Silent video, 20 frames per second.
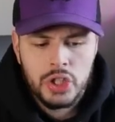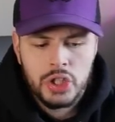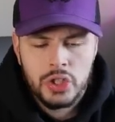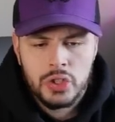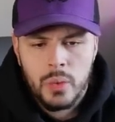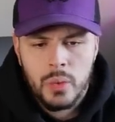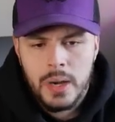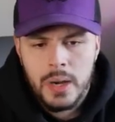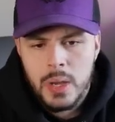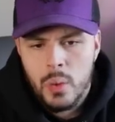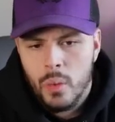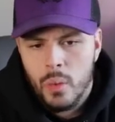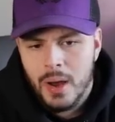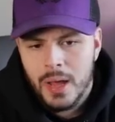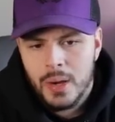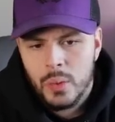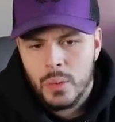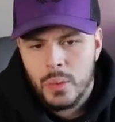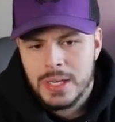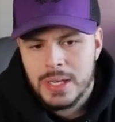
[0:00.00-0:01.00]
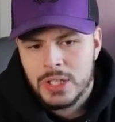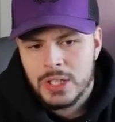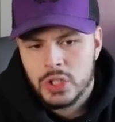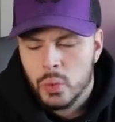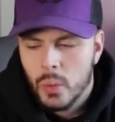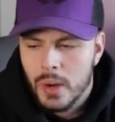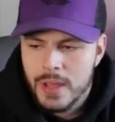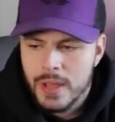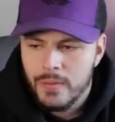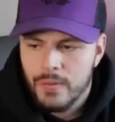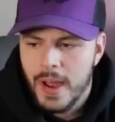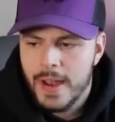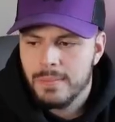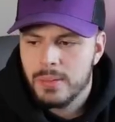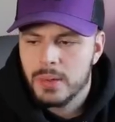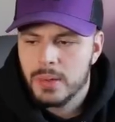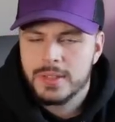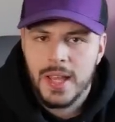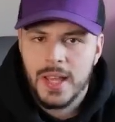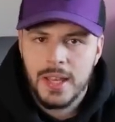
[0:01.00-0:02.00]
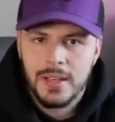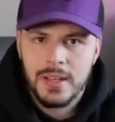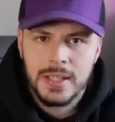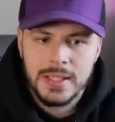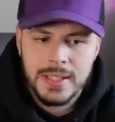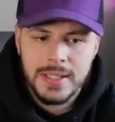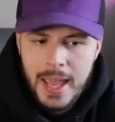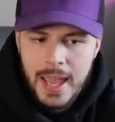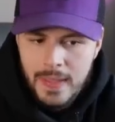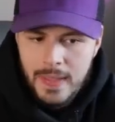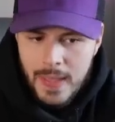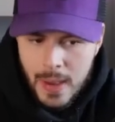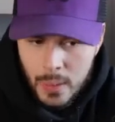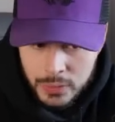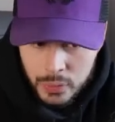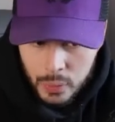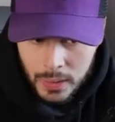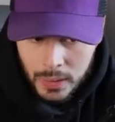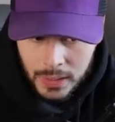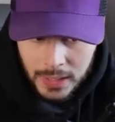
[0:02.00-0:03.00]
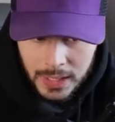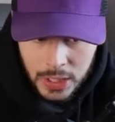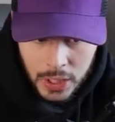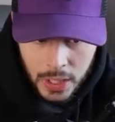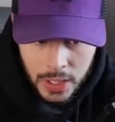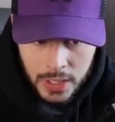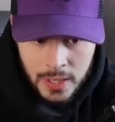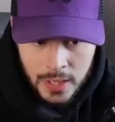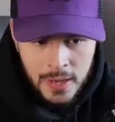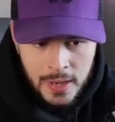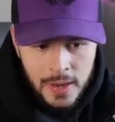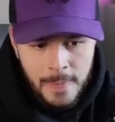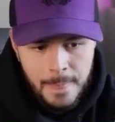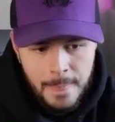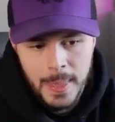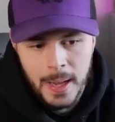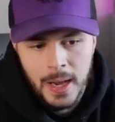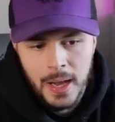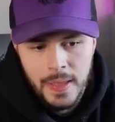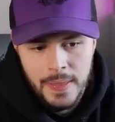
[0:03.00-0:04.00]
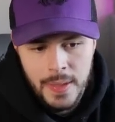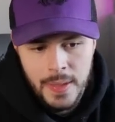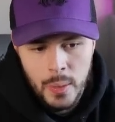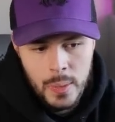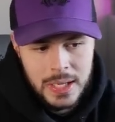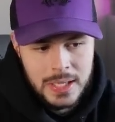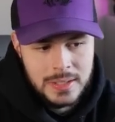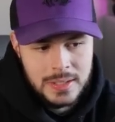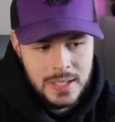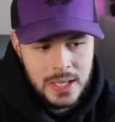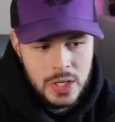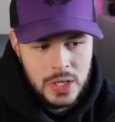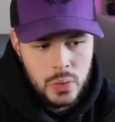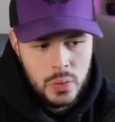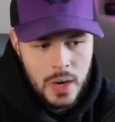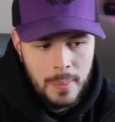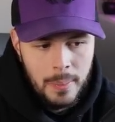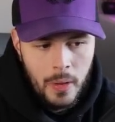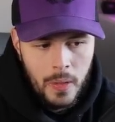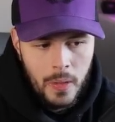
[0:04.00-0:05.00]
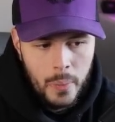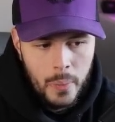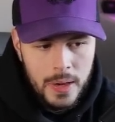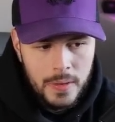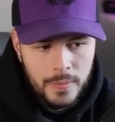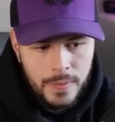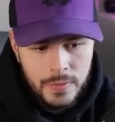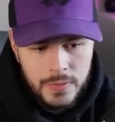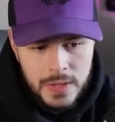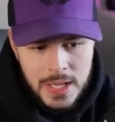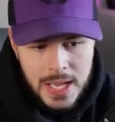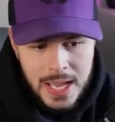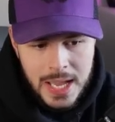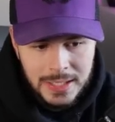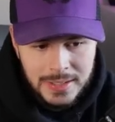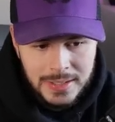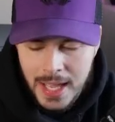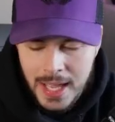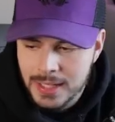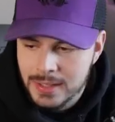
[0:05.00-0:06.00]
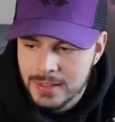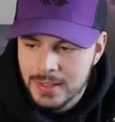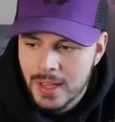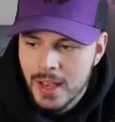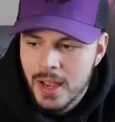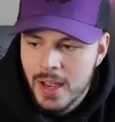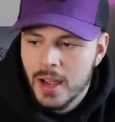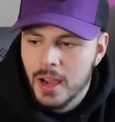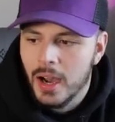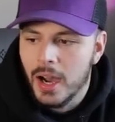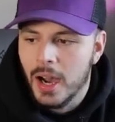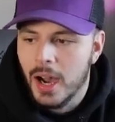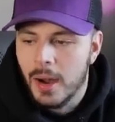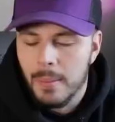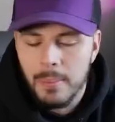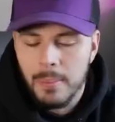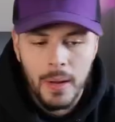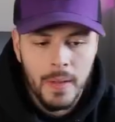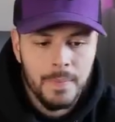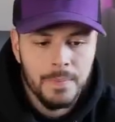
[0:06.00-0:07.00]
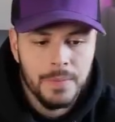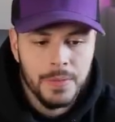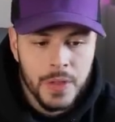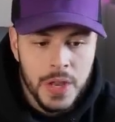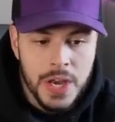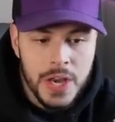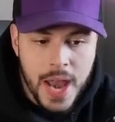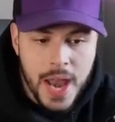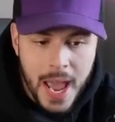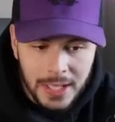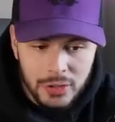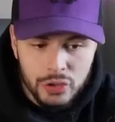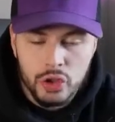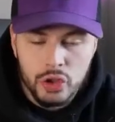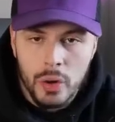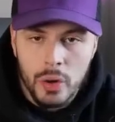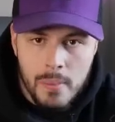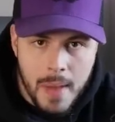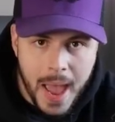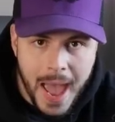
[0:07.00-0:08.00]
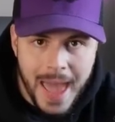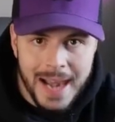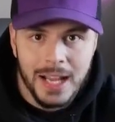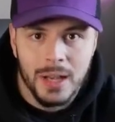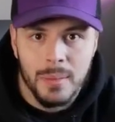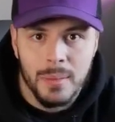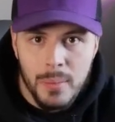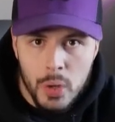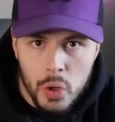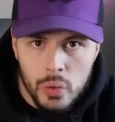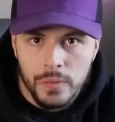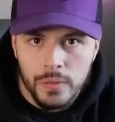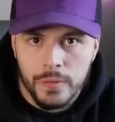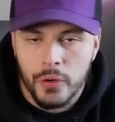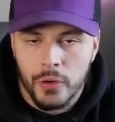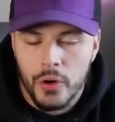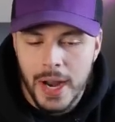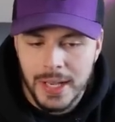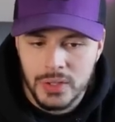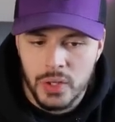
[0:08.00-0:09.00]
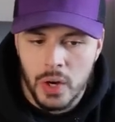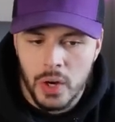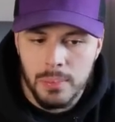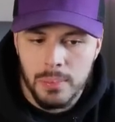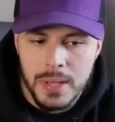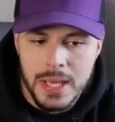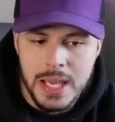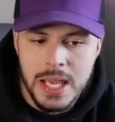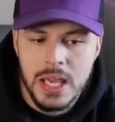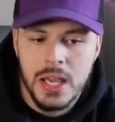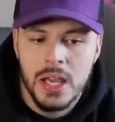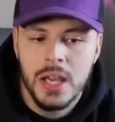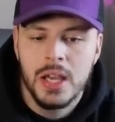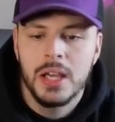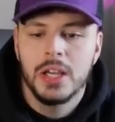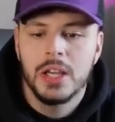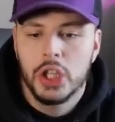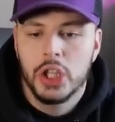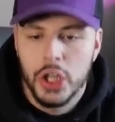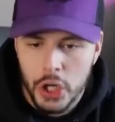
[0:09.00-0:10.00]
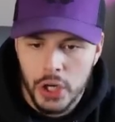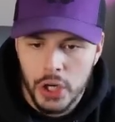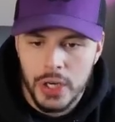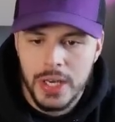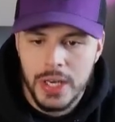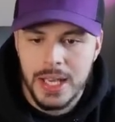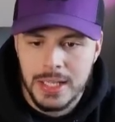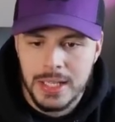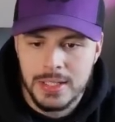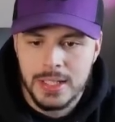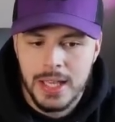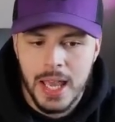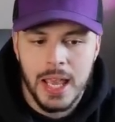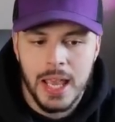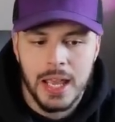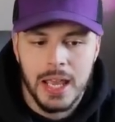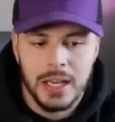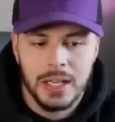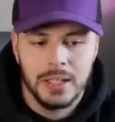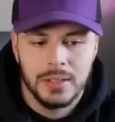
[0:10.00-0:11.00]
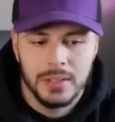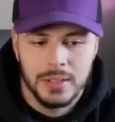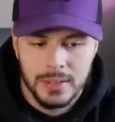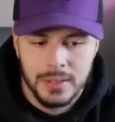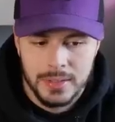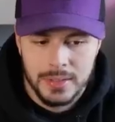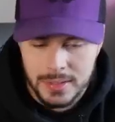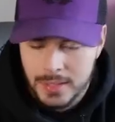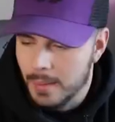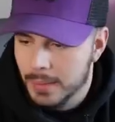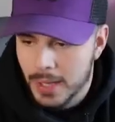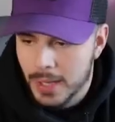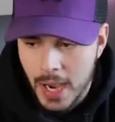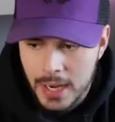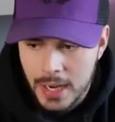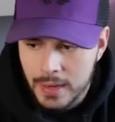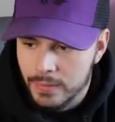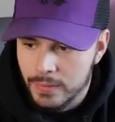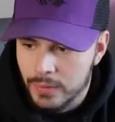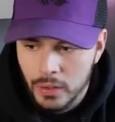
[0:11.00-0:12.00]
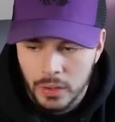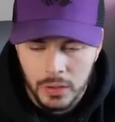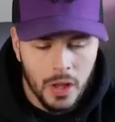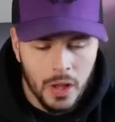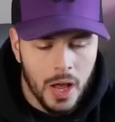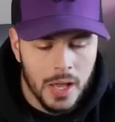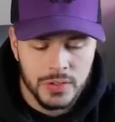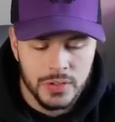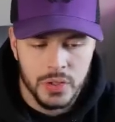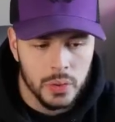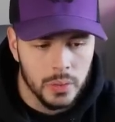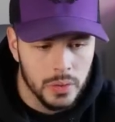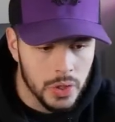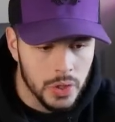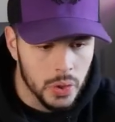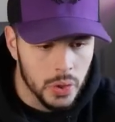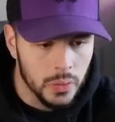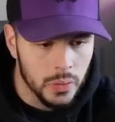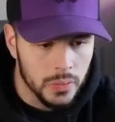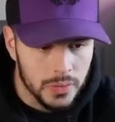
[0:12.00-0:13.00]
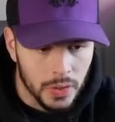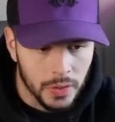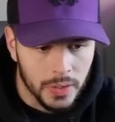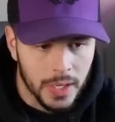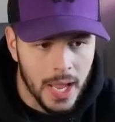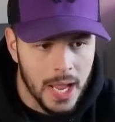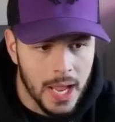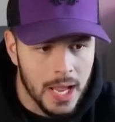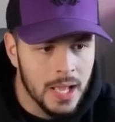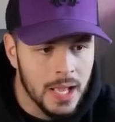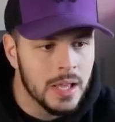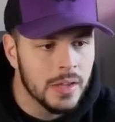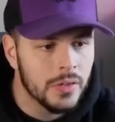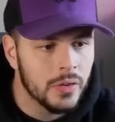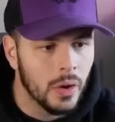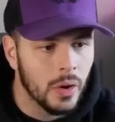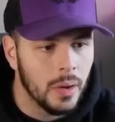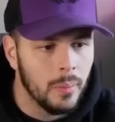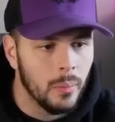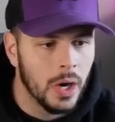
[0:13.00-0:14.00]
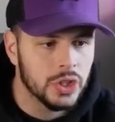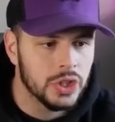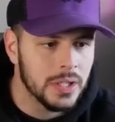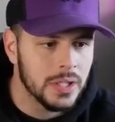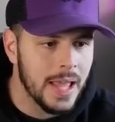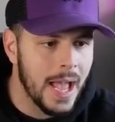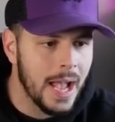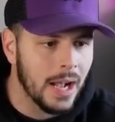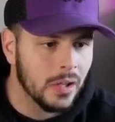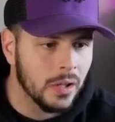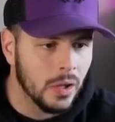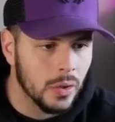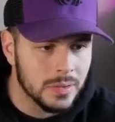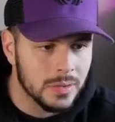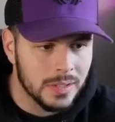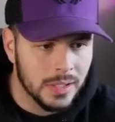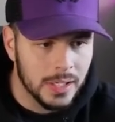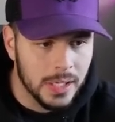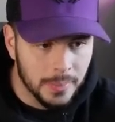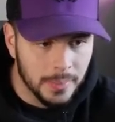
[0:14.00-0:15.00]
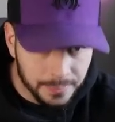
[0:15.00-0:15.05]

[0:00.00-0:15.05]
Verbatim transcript: 21, we did 25% in a day. That was really good. And then we continued up all the way to 58 cents. But the next dramatic move for XRP could indicate some kind of lawsuit news. Okay. So I'm watching that closely.